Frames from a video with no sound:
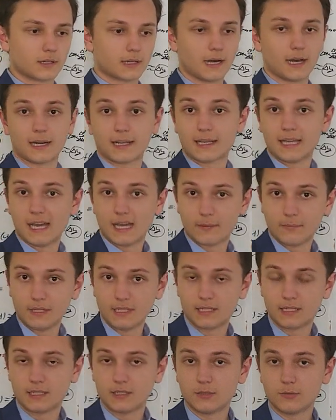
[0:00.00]
Khan
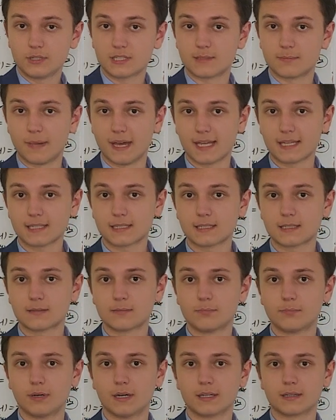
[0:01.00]
Academy can do its
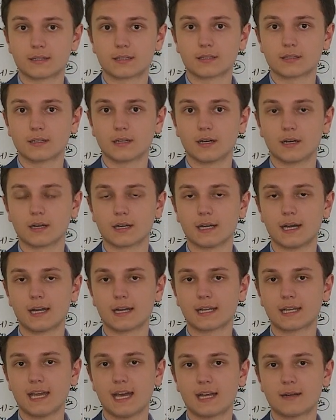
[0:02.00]
best, but uh,
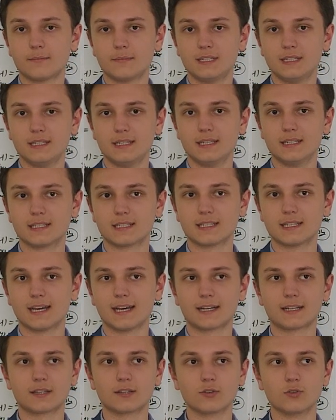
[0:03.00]
Khan Academy is
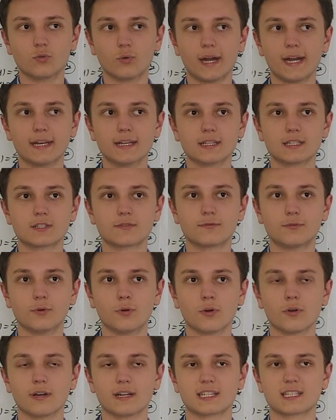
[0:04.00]
not the greatest
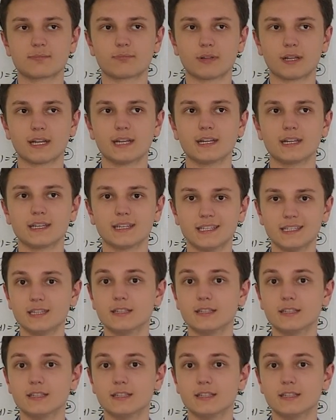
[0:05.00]
for explaining